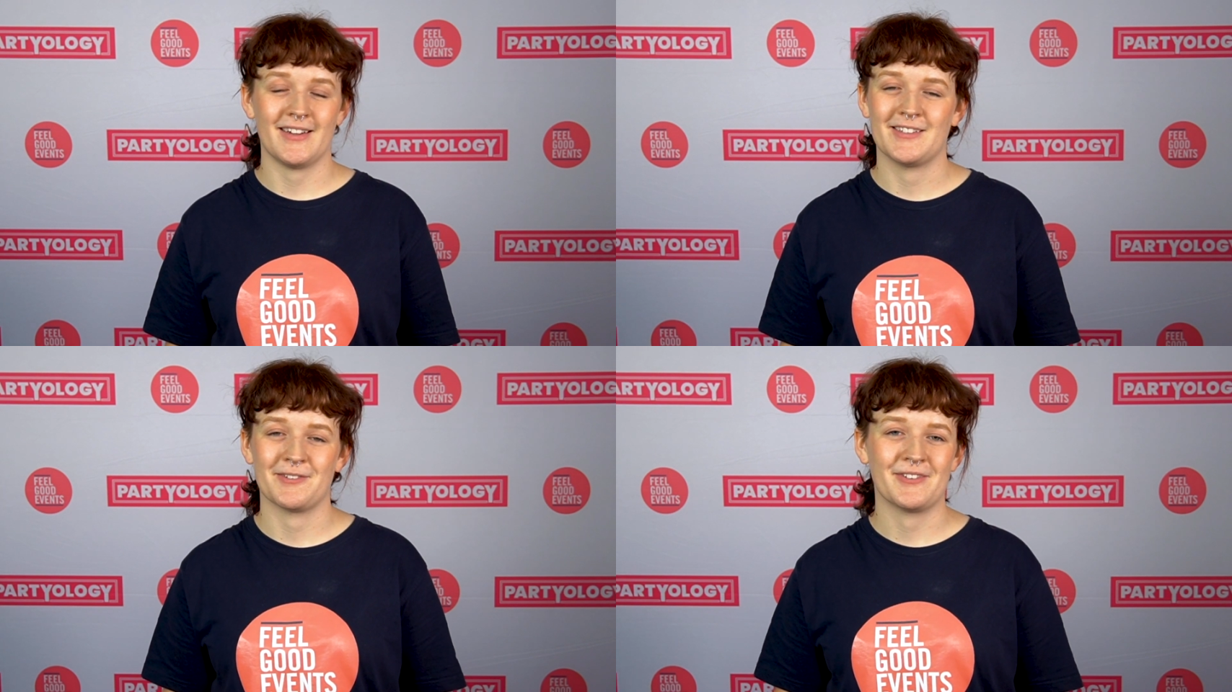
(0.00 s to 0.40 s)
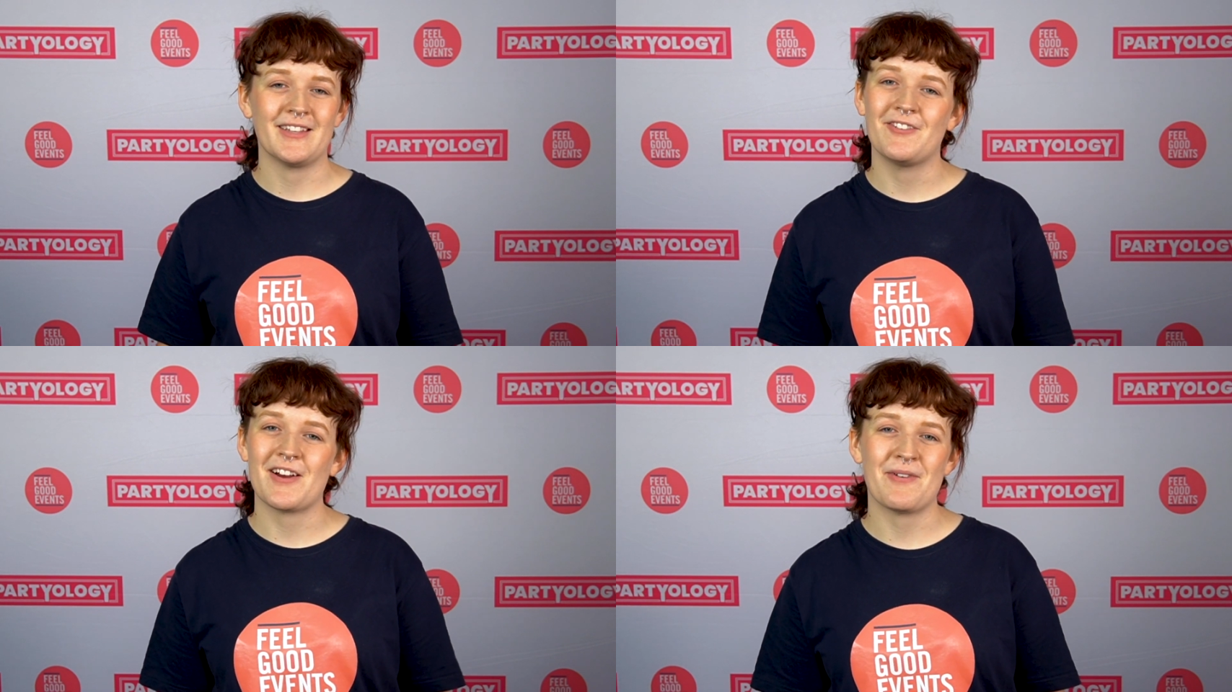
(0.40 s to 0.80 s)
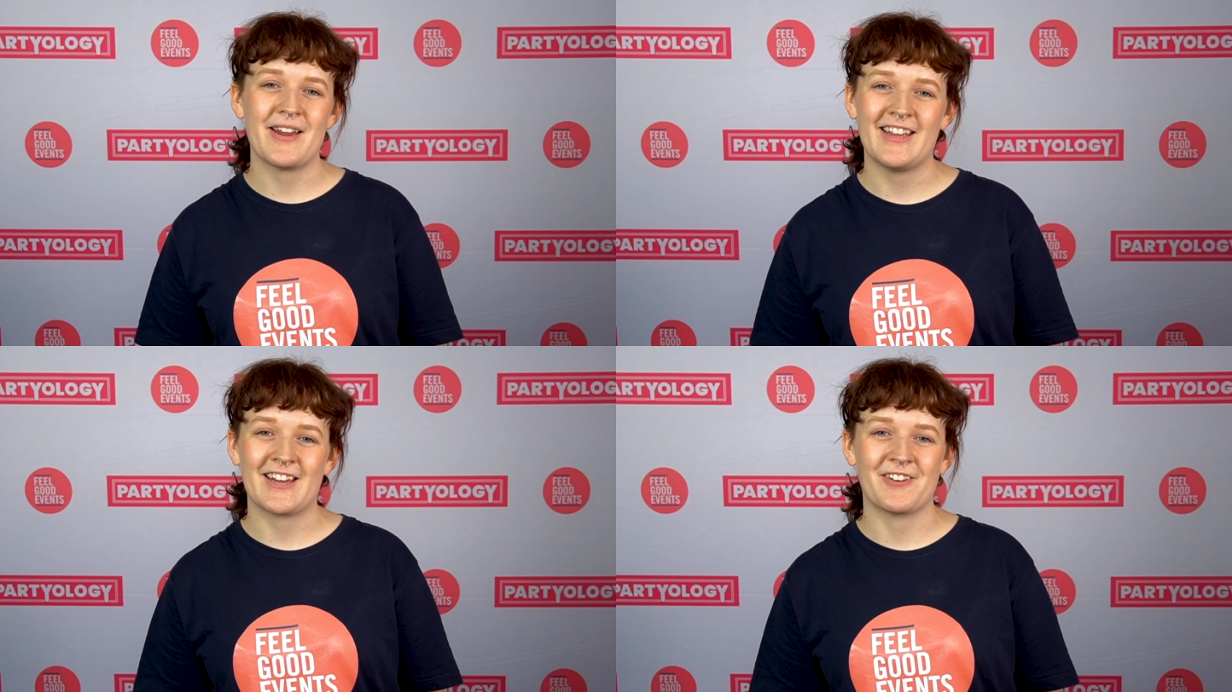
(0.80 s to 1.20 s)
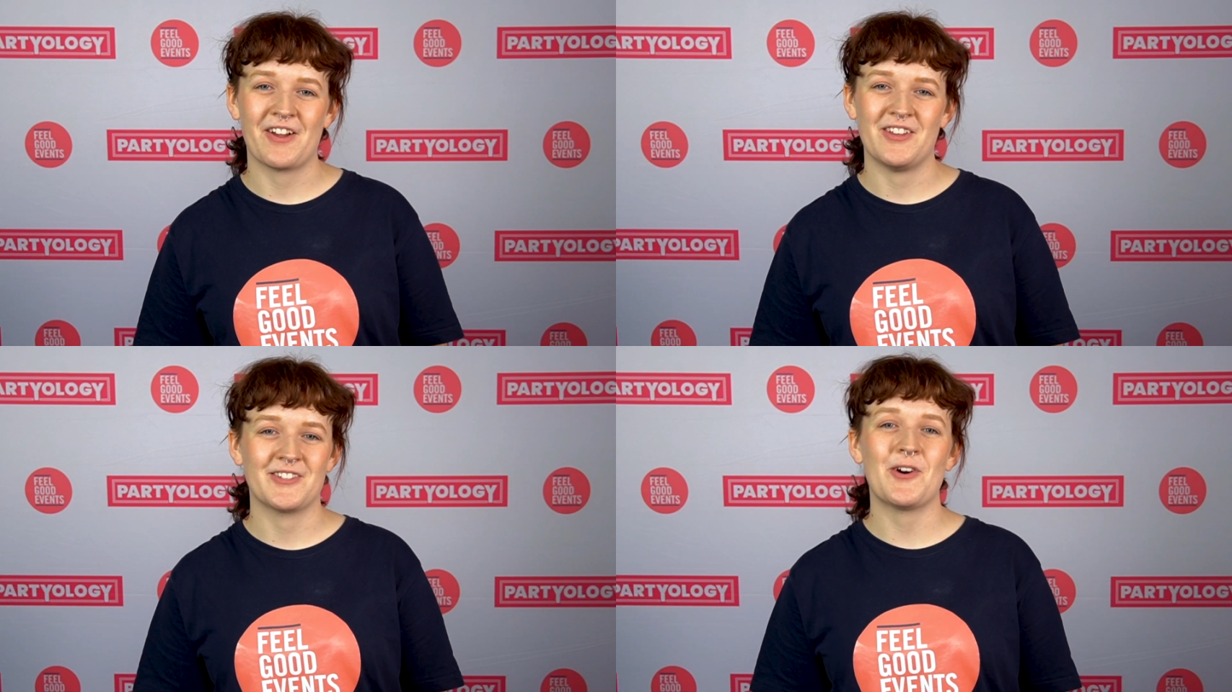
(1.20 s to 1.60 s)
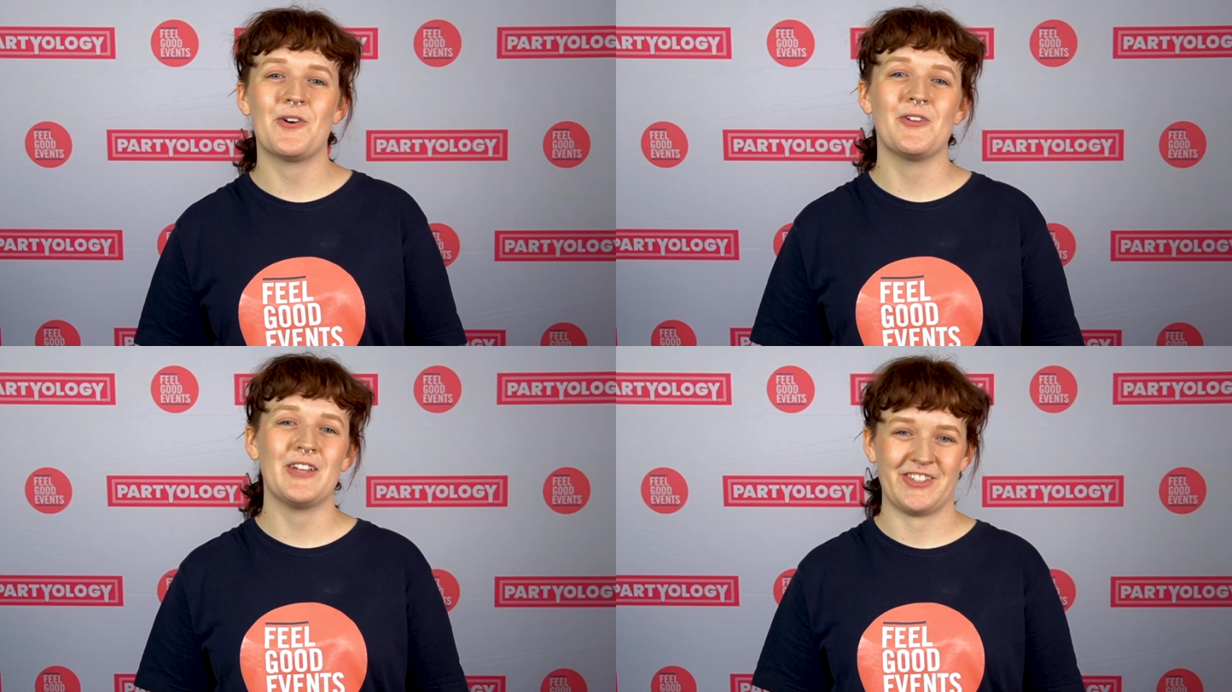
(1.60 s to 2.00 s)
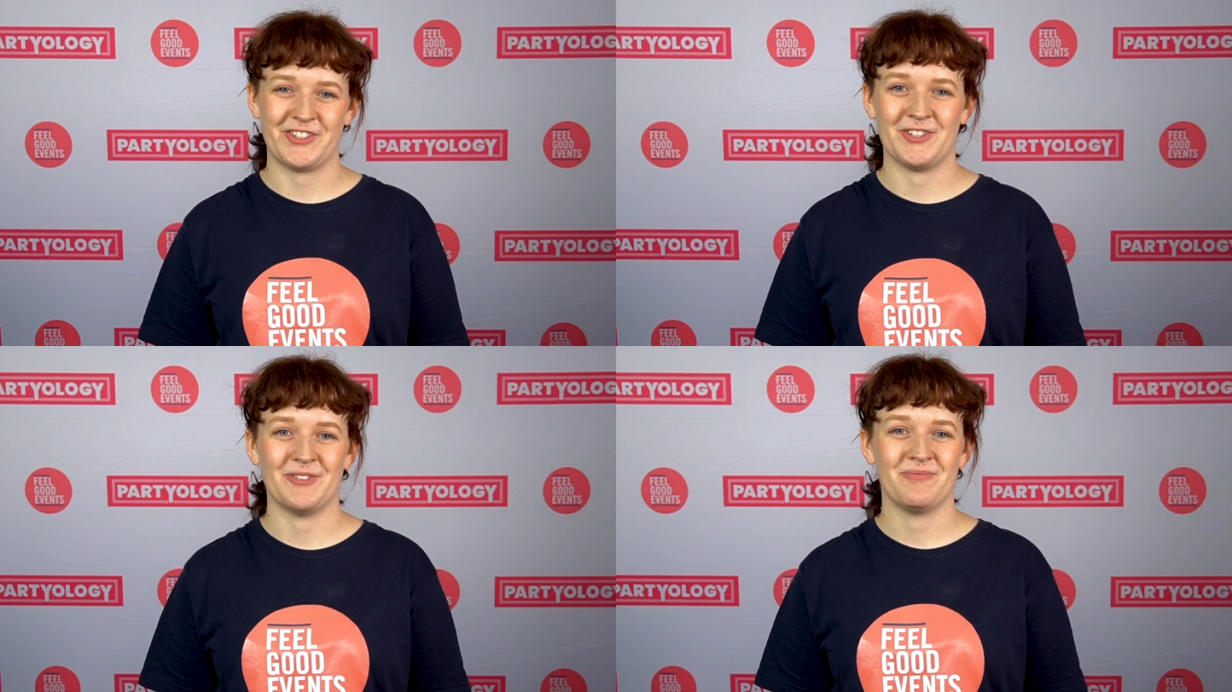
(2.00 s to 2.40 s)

it's a really great way to get around this whole issue.